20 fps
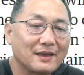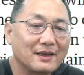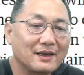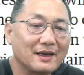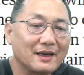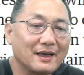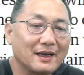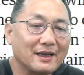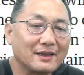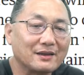
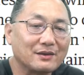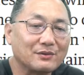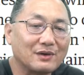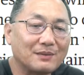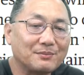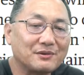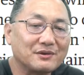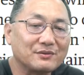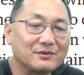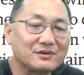And the
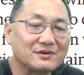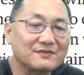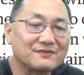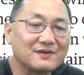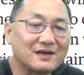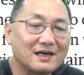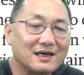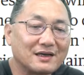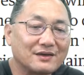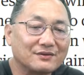weapon was
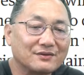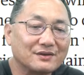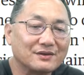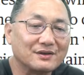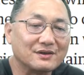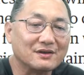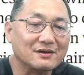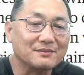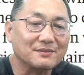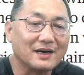found
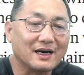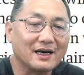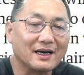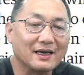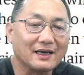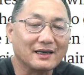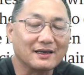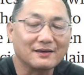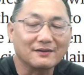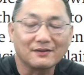nearby.
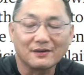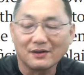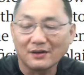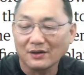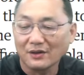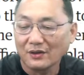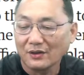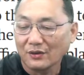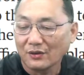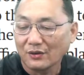
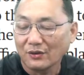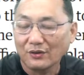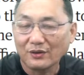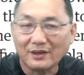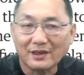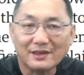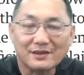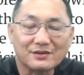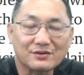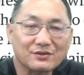
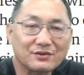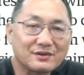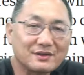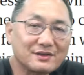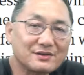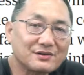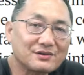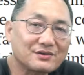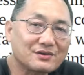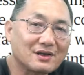Okay, so
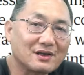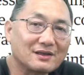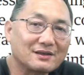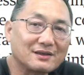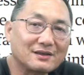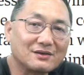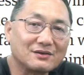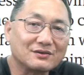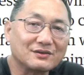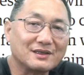this is
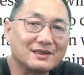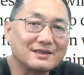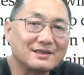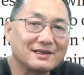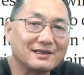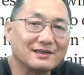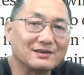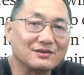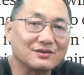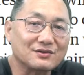little
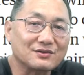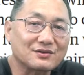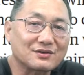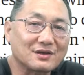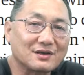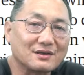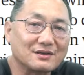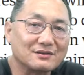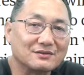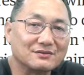details
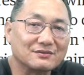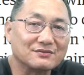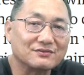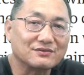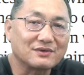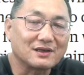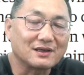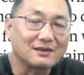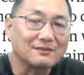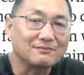of
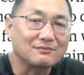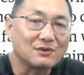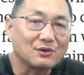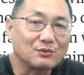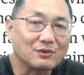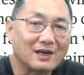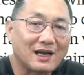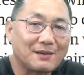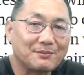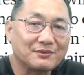
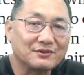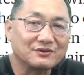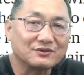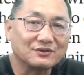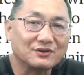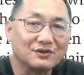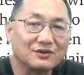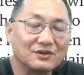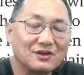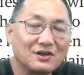what happened to
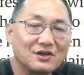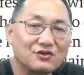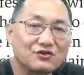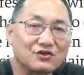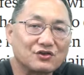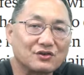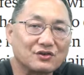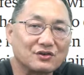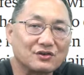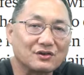the
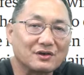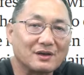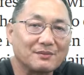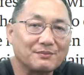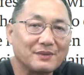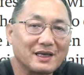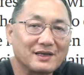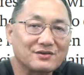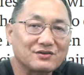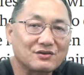teacher. And
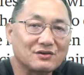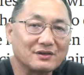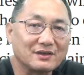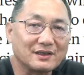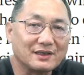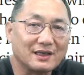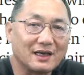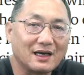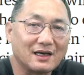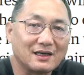
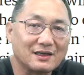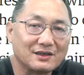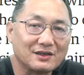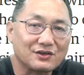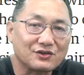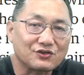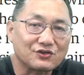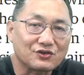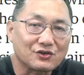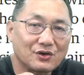basically, he
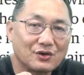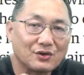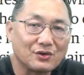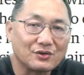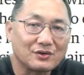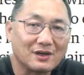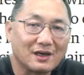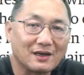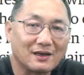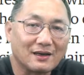showed
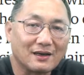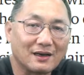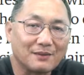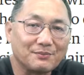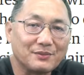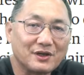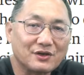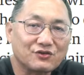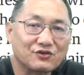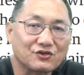a
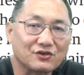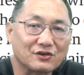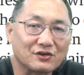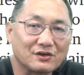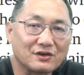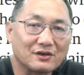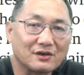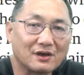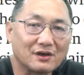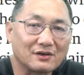
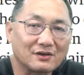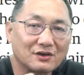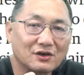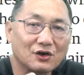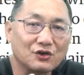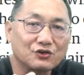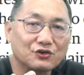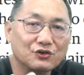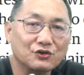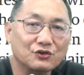picture or a
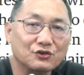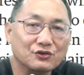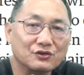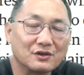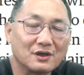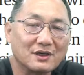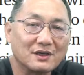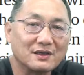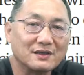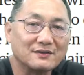cartoon
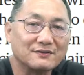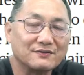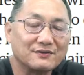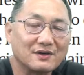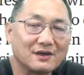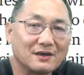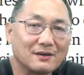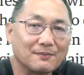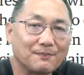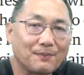of
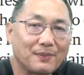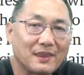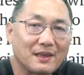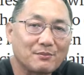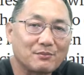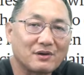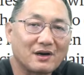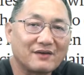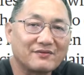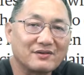
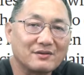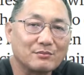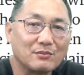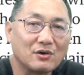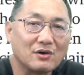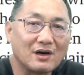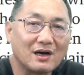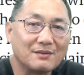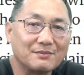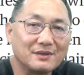Prophet
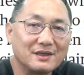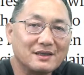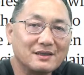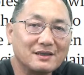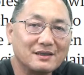Muhammad.